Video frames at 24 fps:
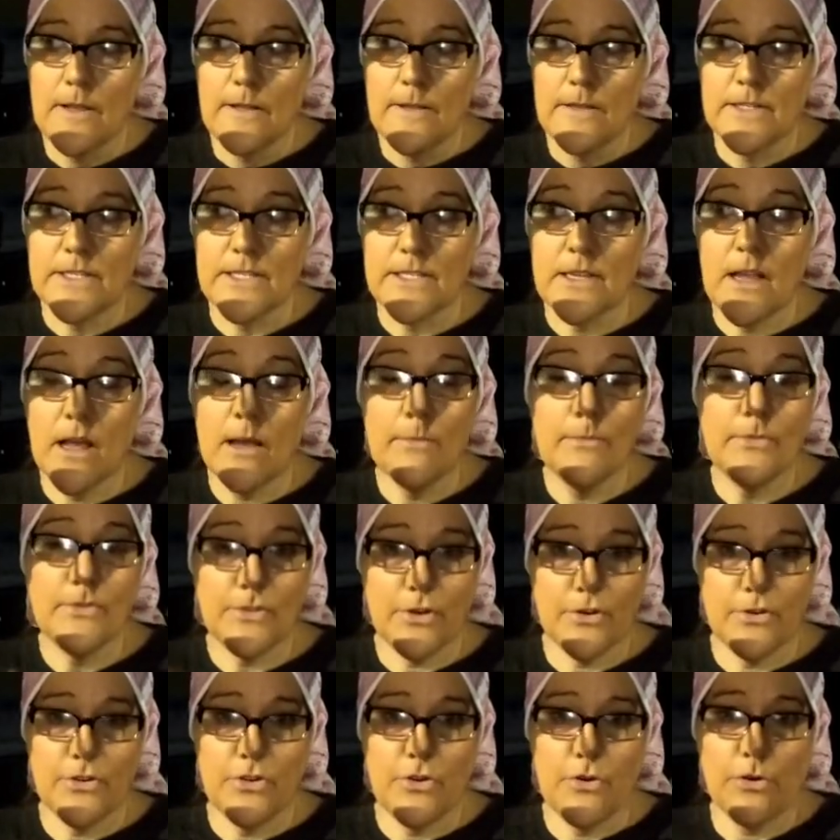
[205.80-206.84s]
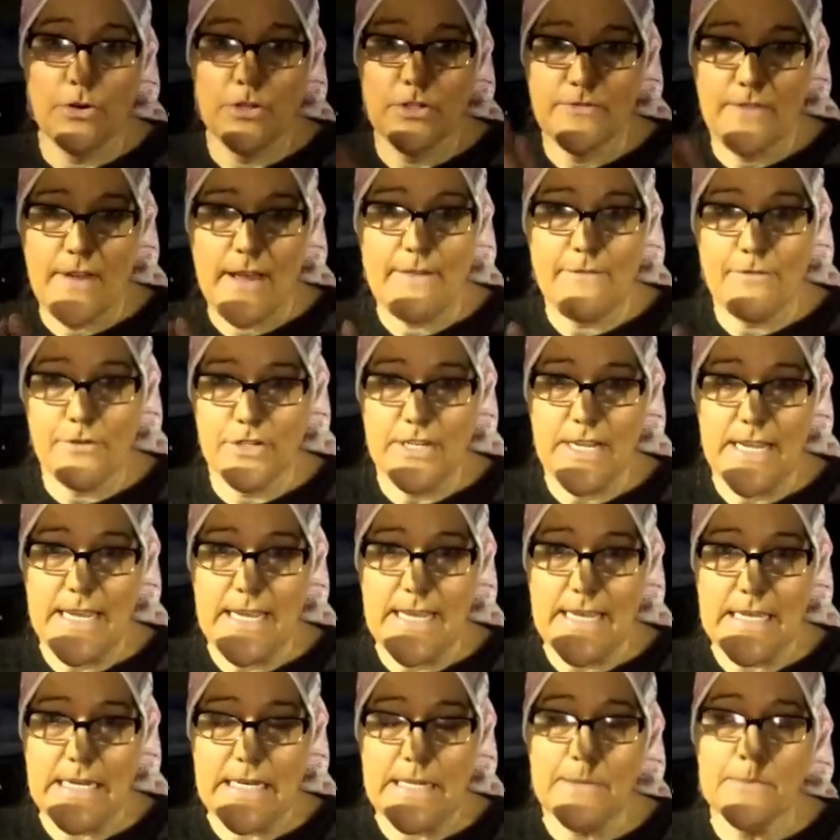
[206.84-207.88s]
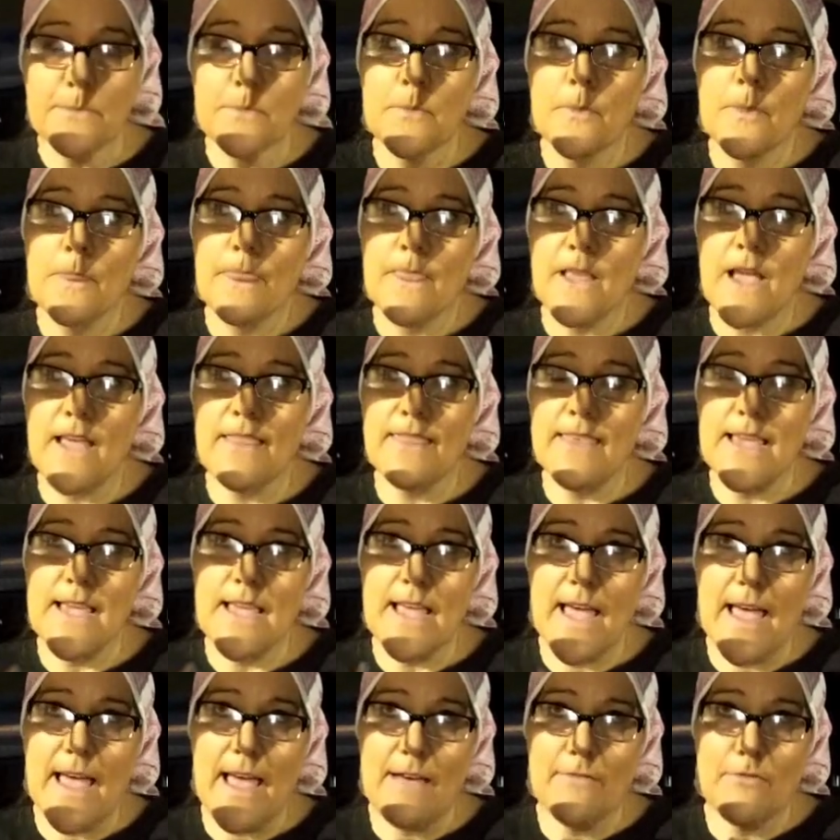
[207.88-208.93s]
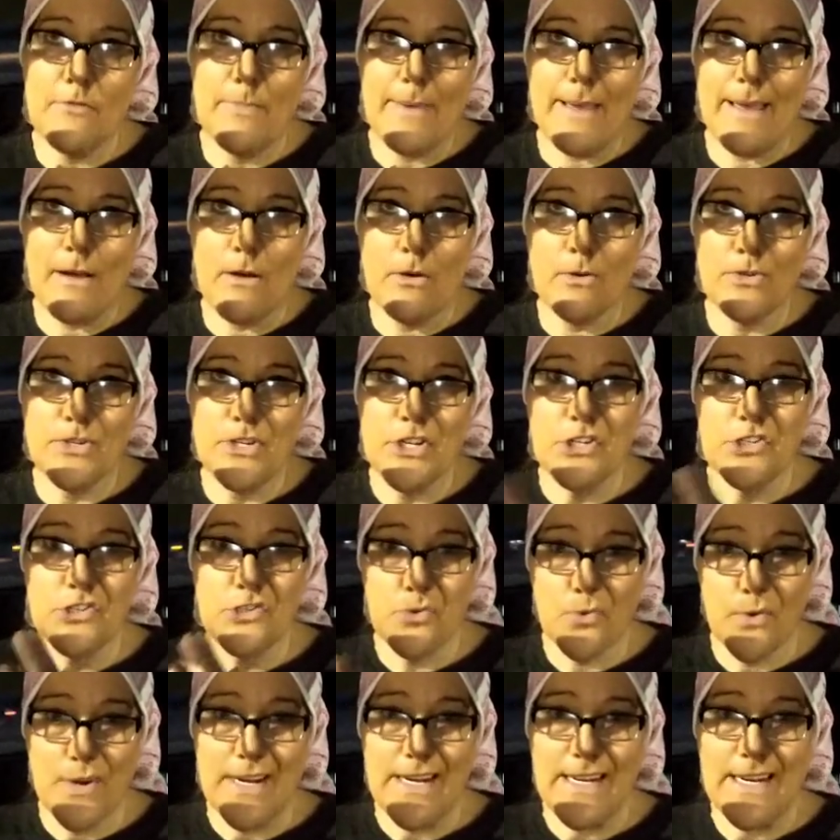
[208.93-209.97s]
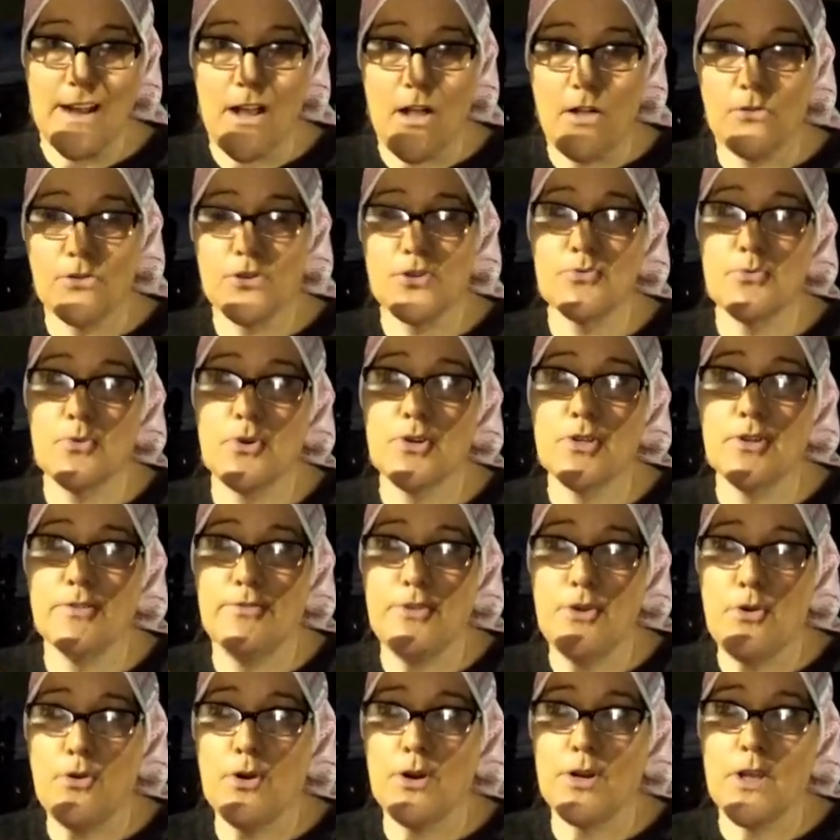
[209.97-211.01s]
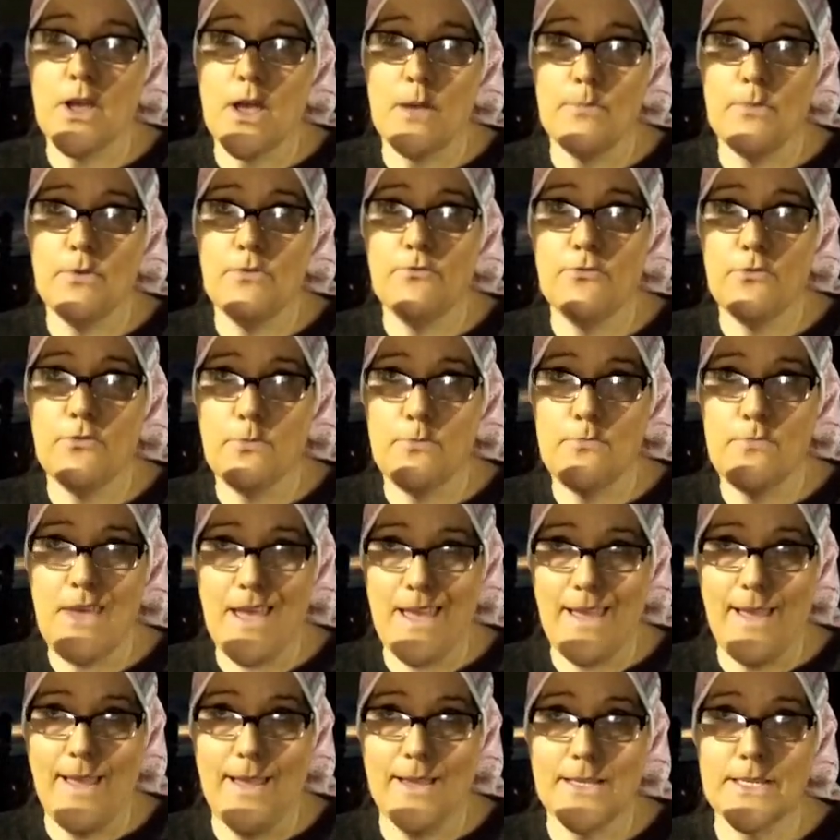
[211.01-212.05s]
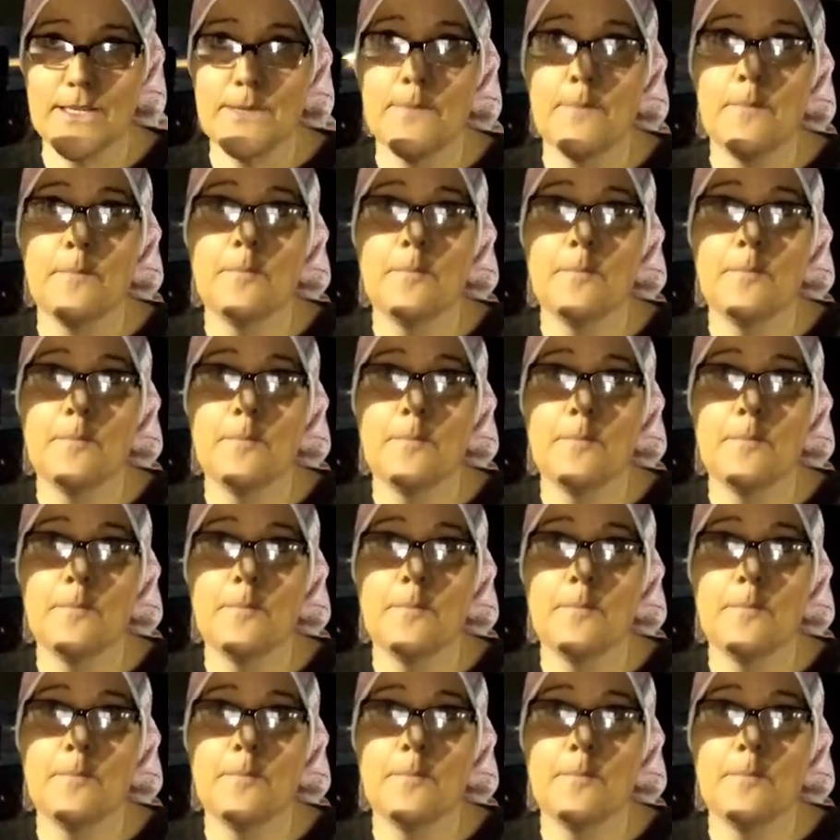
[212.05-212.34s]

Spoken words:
some certain yarns 5 for $10. I think I have about $20 worth of yarn coming from that.